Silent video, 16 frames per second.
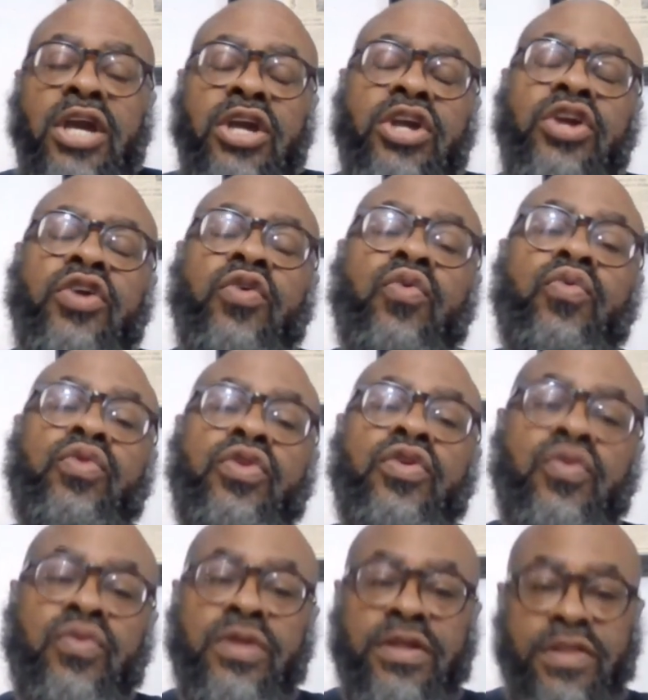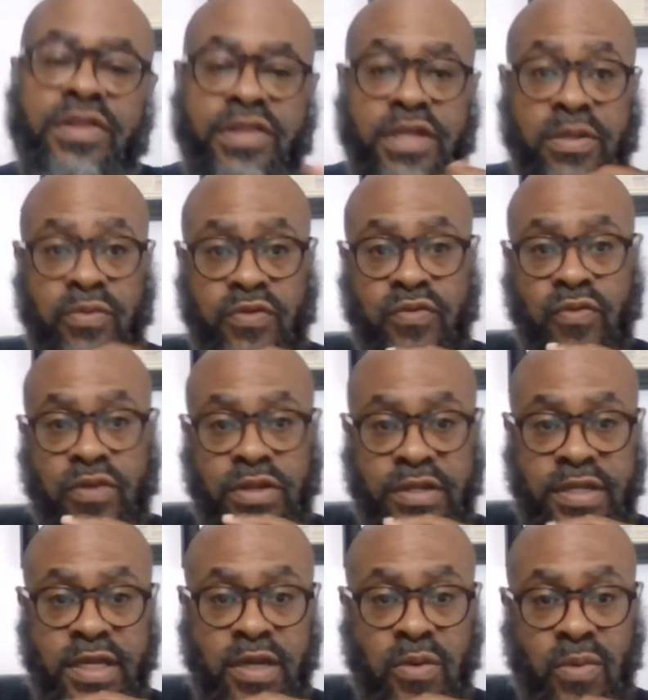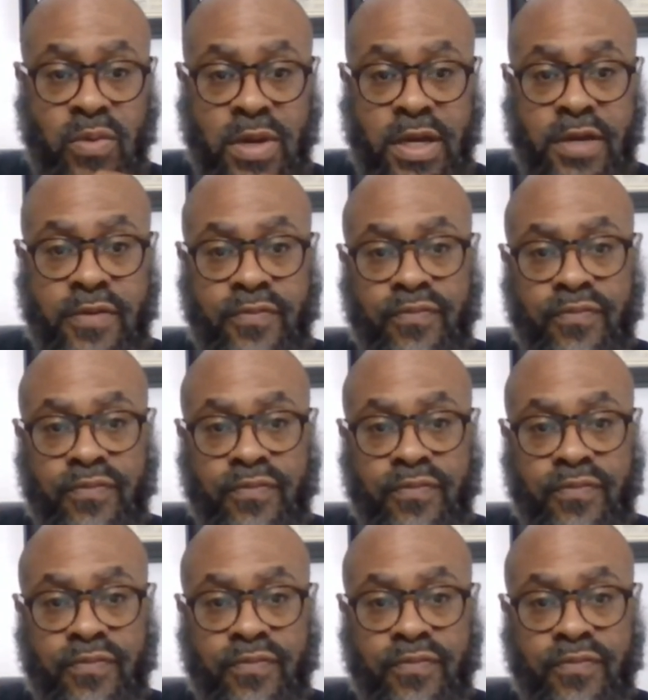you knew this thing was going to take a while.